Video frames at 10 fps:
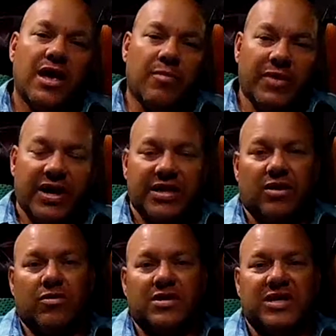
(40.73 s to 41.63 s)
helped me
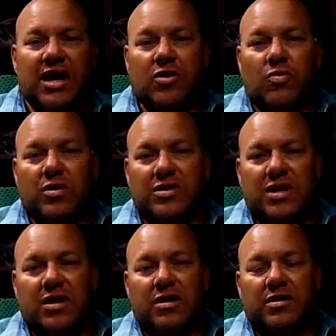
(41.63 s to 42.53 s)
get all the title
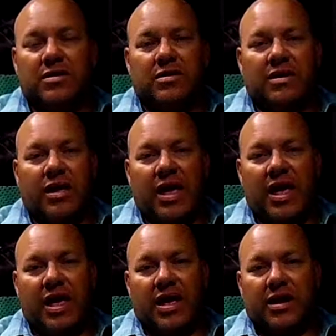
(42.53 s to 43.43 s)
work done
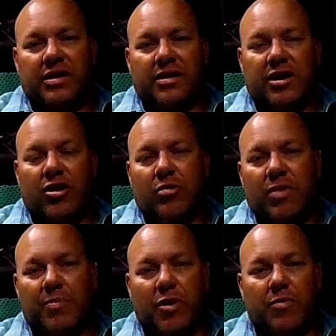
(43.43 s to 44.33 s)
and get
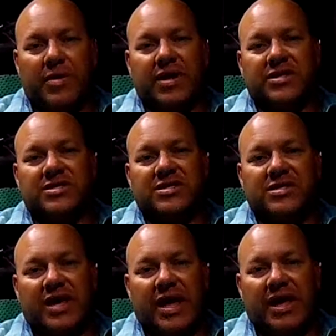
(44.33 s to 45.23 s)
all my
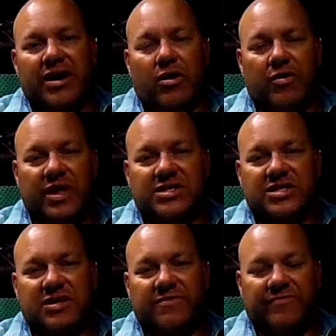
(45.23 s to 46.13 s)
permits and all that
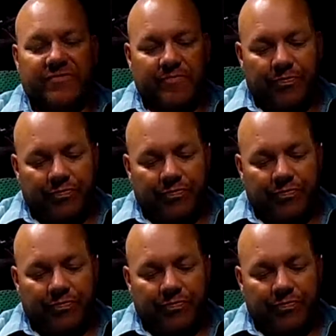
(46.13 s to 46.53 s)
stuff.